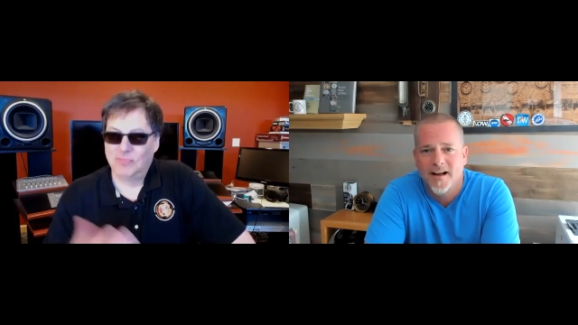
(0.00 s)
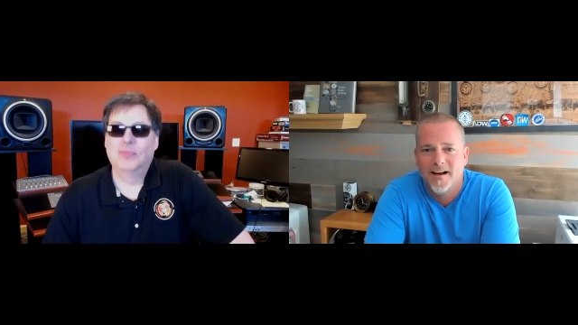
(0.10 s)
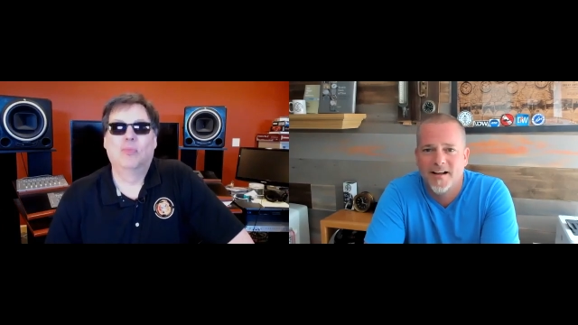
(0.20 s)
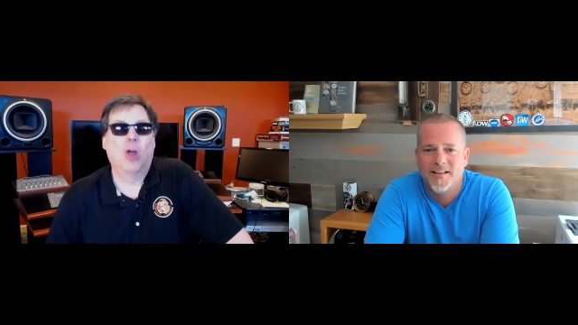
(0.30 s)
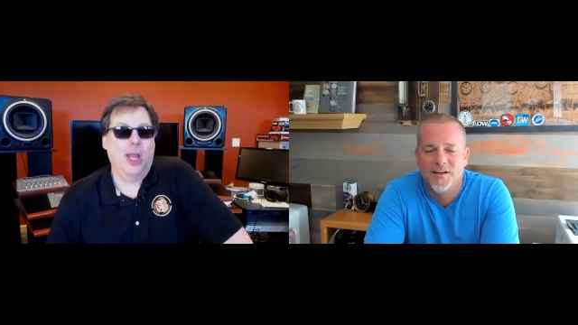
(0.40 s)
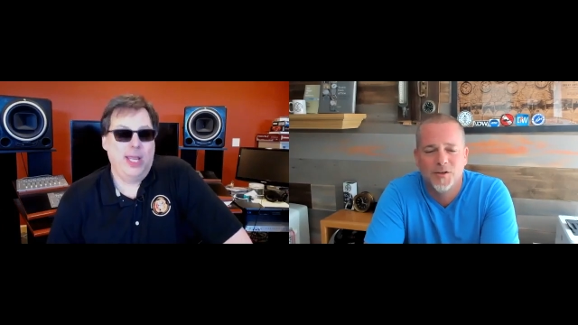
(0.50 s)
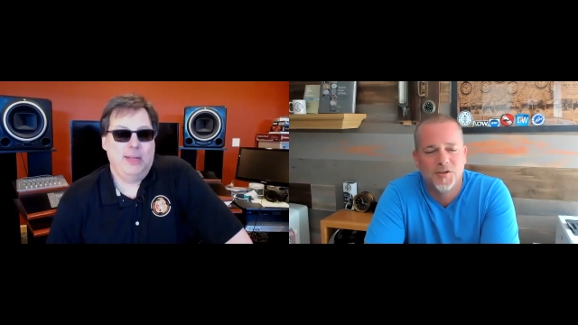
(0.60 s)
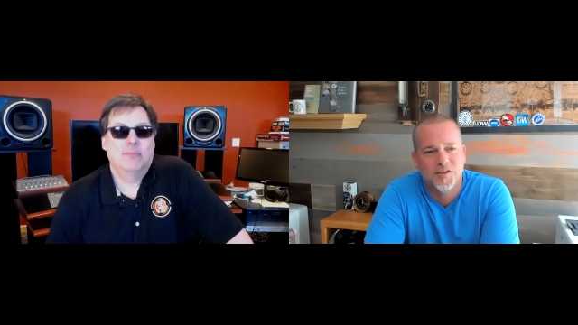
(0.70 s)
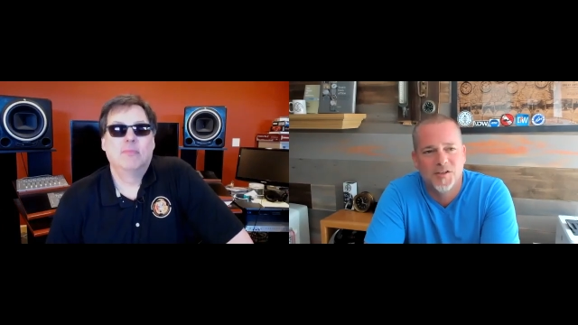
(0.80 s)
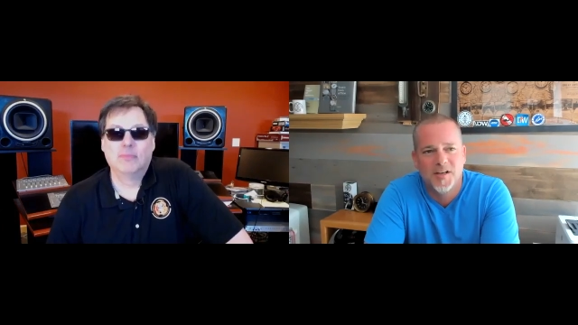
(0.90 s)
Speaker 1: Uh, right.
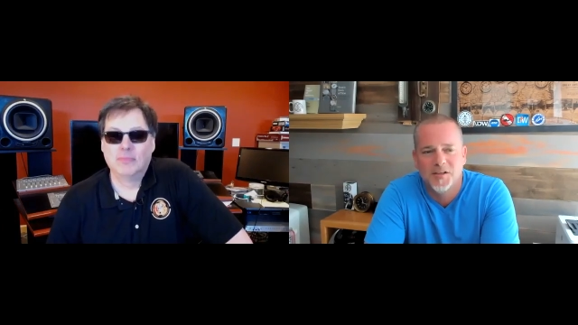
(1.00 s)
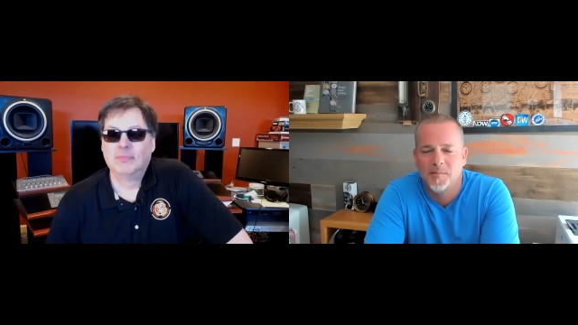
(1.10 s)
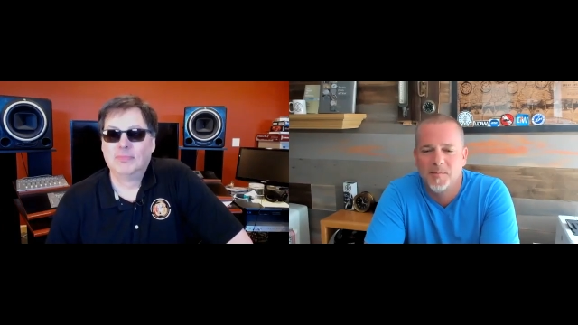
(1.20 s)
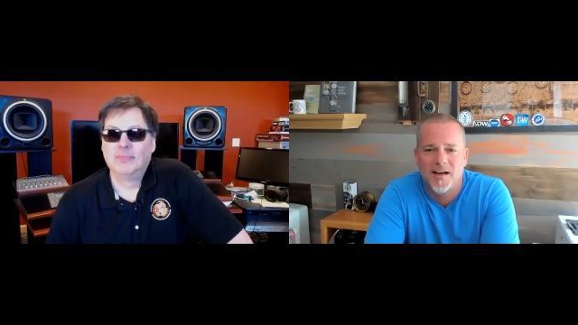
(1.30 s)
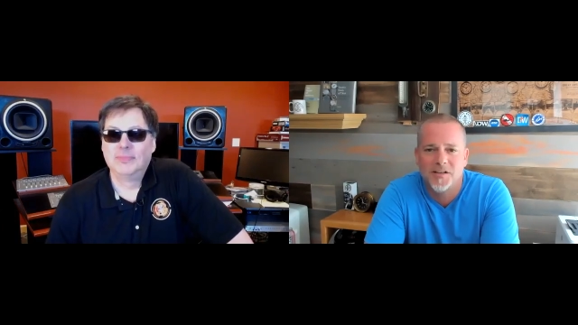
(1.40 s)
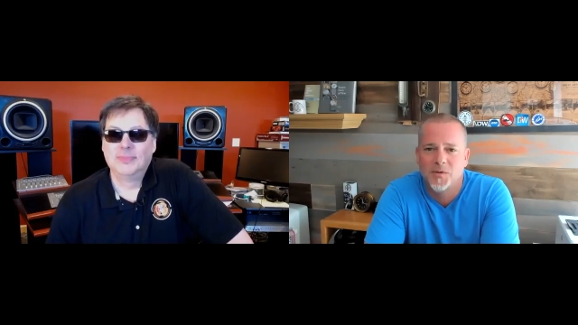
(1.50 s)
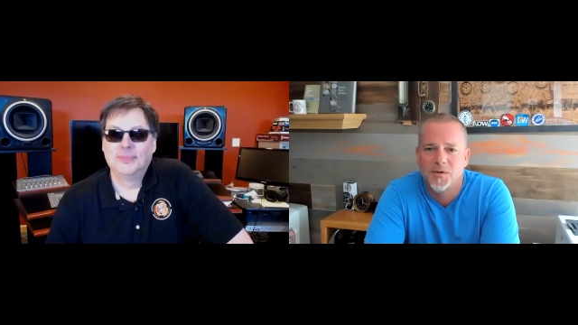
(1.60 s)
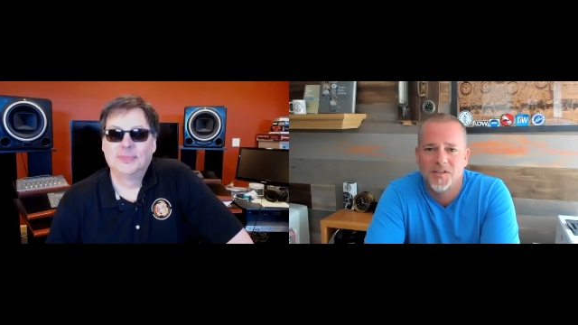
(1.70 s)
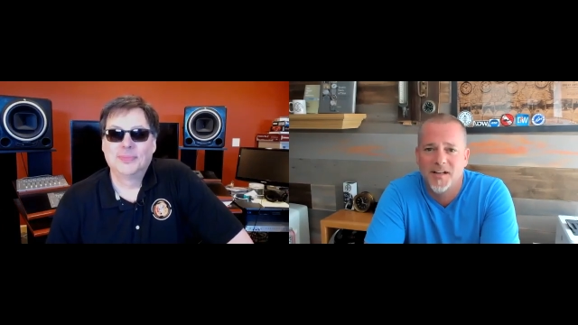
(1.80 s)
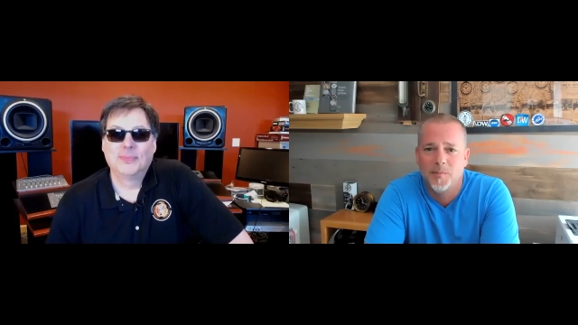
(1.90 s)
Just, there are some guys who are
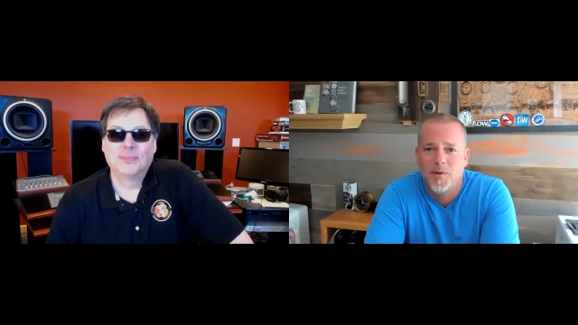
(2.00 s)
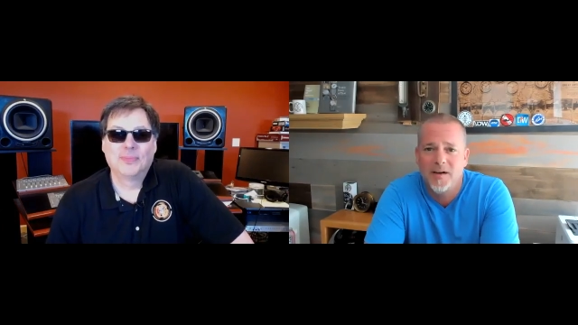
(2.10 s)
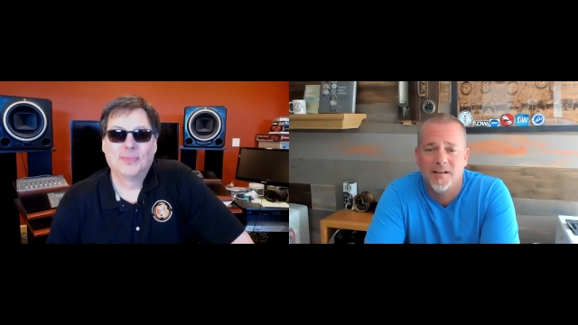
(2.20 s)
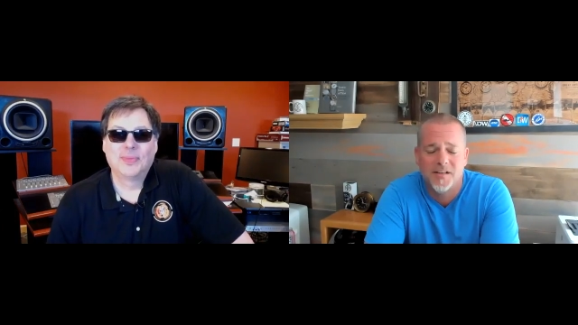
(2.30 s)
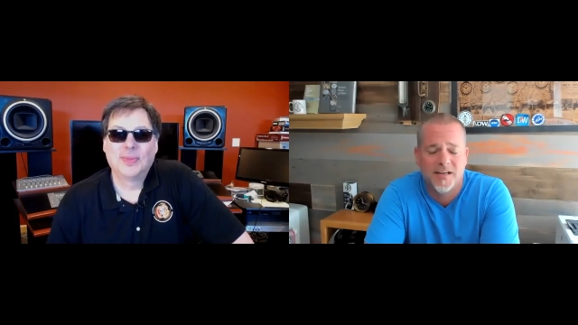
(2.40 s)
encyclopedias.